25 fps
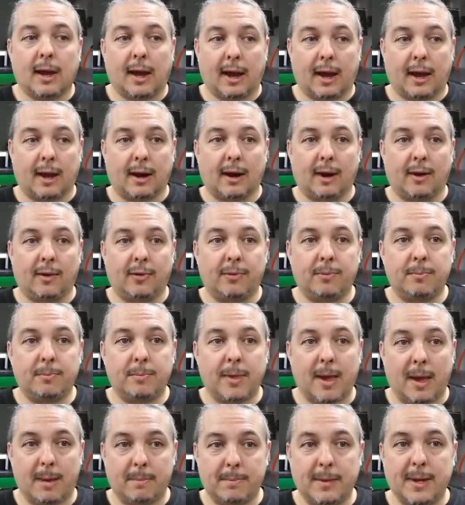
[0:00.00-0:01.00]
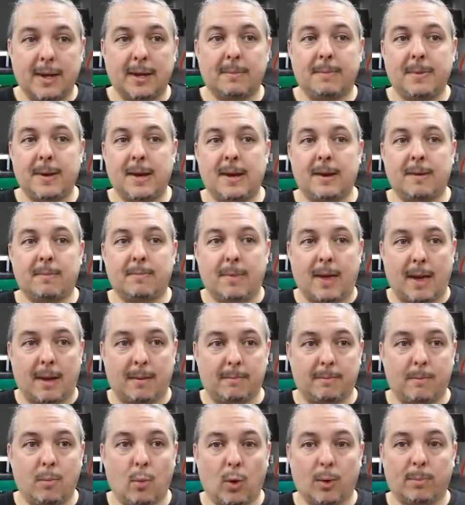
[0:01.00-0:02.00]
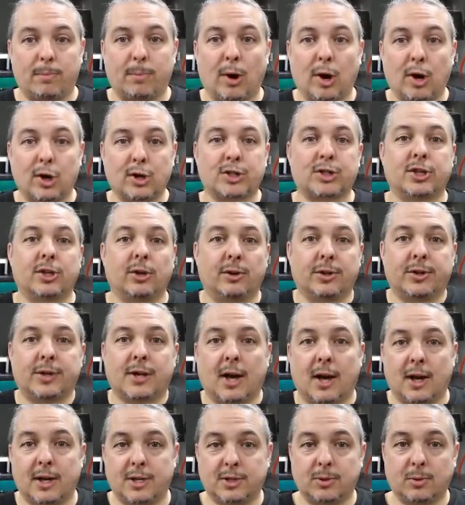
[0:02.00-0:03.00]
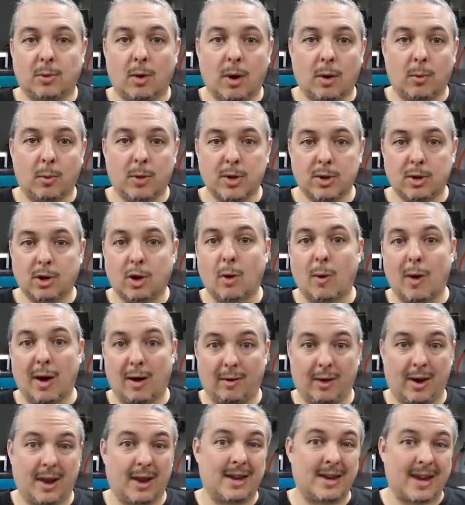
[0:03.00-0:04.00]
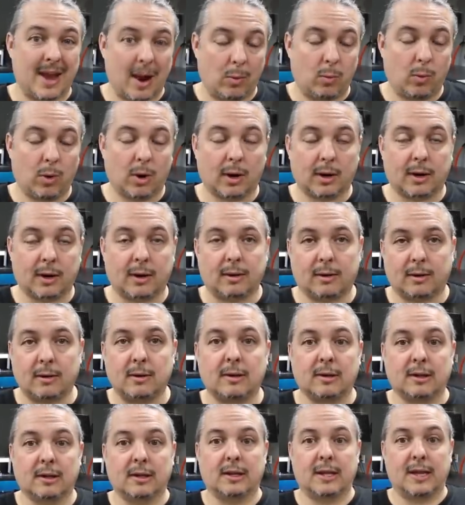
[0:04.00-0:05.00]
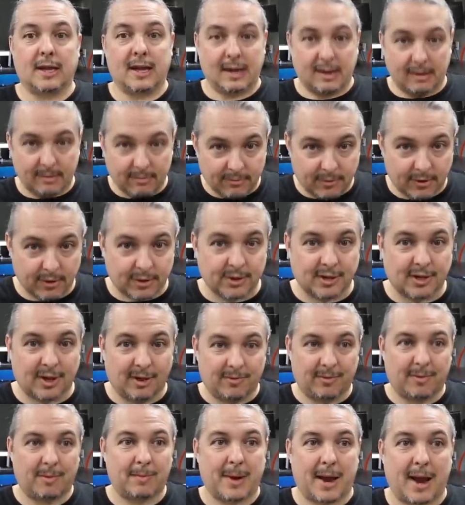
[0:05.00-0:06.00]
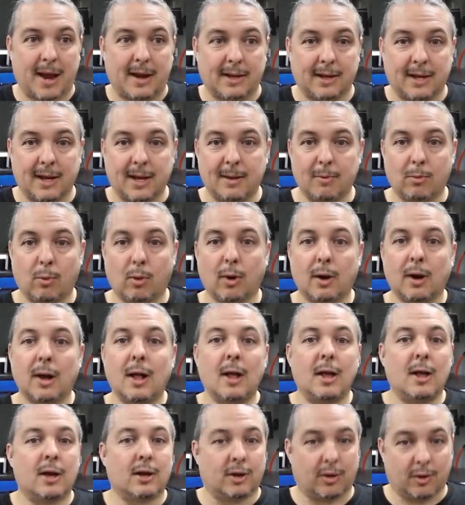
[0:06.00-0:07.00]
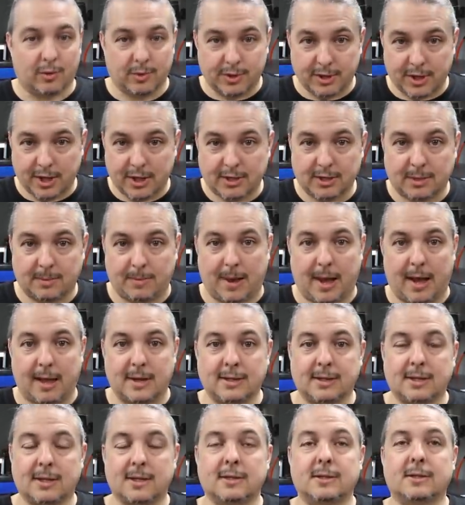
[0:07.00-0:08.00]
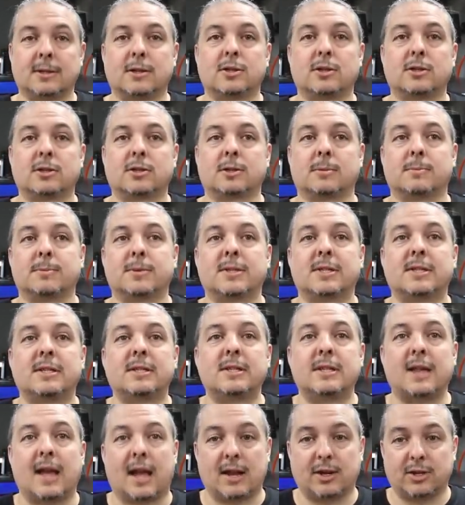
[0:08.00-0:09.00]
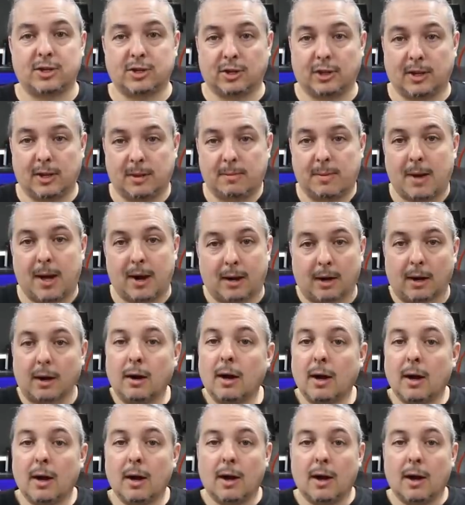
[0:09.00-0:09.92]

And uh, that B2B, that more personal touch uh, when you go out and network and leave yourself from behind a keyboard, go shake some hands is substantially better.